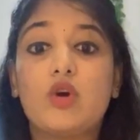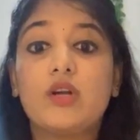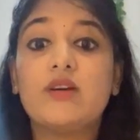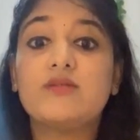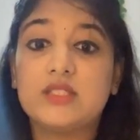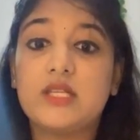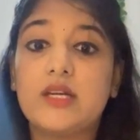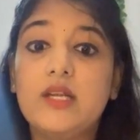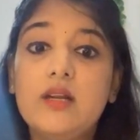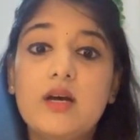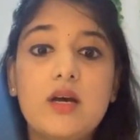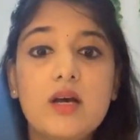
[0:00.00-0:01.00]
what you have
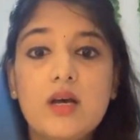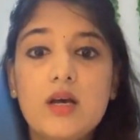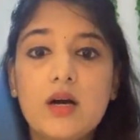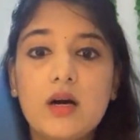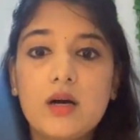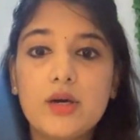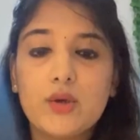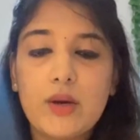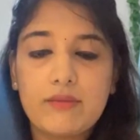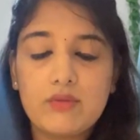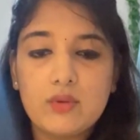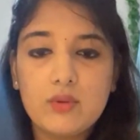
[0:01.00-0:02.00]
studied, you
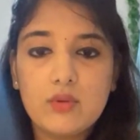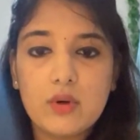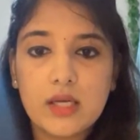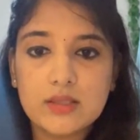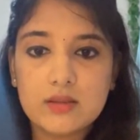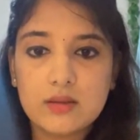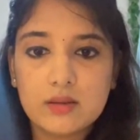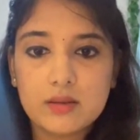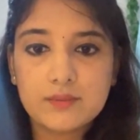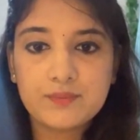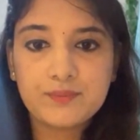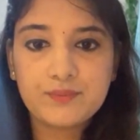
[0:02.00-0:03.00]
have to answer it.